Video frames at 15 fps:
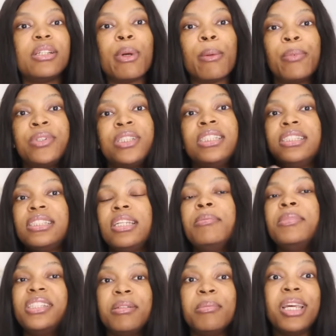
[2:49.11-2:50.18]
They were put in the
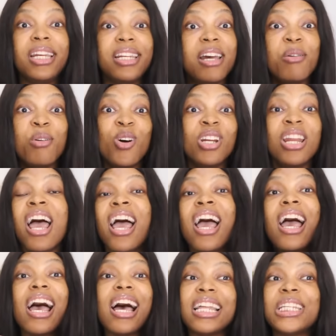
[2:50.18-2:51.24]
same scene earlier on,
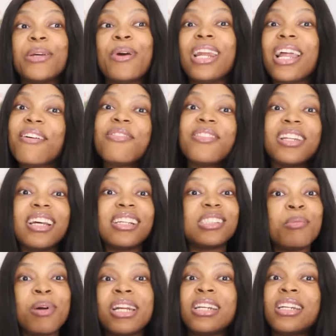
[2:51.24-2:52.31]
and they were laughing and
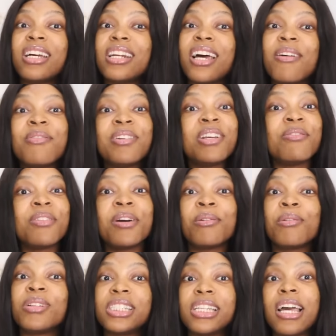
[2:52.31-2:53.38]
smiling and having a
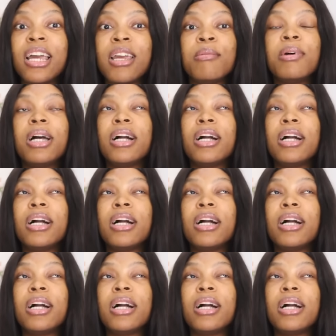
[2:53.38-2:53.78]
very good time.